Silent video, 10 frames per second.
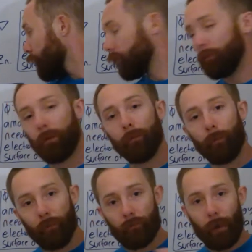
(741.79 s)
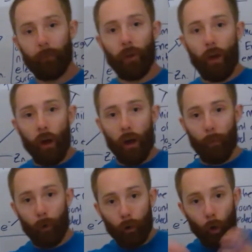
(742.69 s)
Some of them are going to be trapped
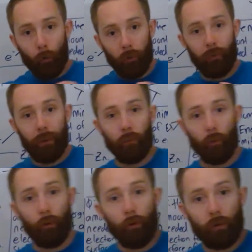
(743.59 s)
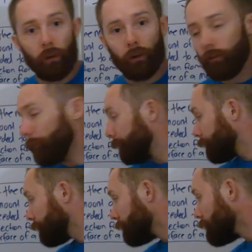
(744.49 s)
closer into the nucleus.
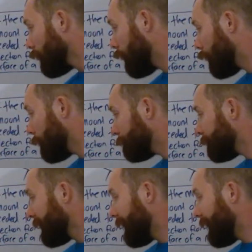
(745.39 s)
And